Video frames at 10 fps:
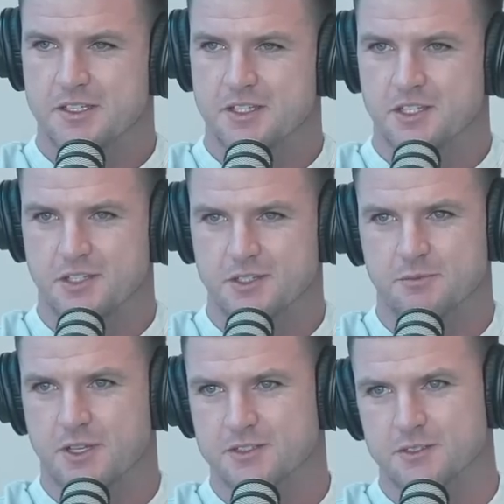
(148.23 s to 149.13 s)
You just
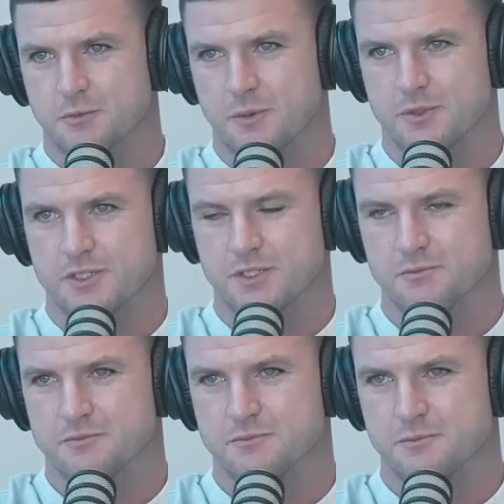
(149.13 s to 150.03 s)
mentioned the premiership,
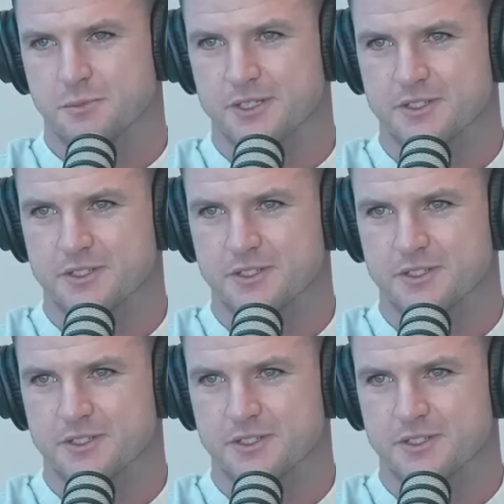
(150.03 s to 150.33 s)
but,